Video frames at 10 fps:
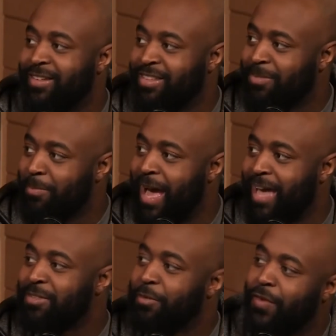this
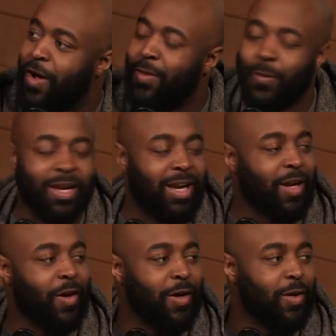massive following,
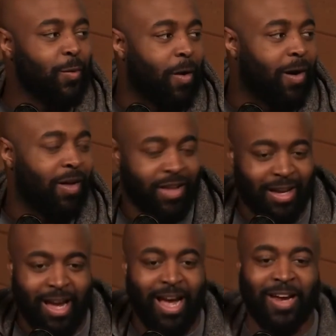and here you are, the
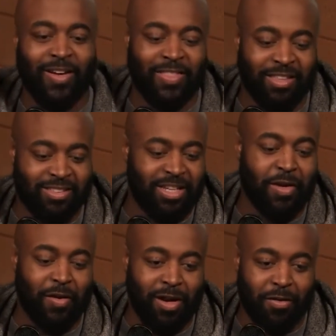guy at the
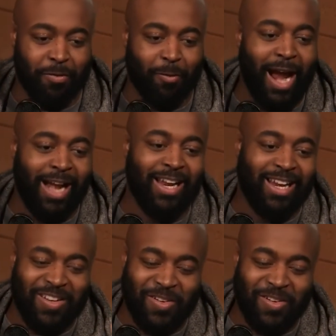center of writing and directing.